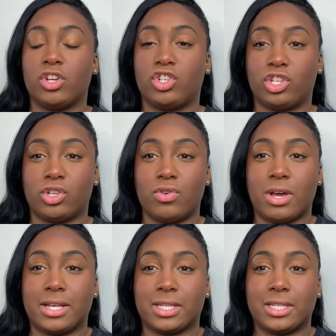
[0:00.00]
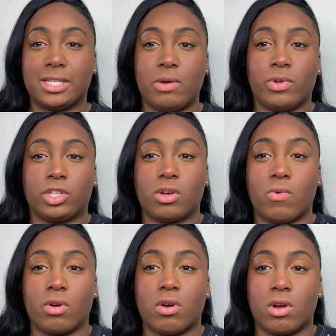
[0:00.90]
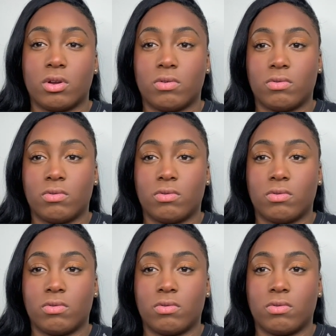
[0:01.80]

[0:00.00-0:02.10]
just so you guys can see what's going on.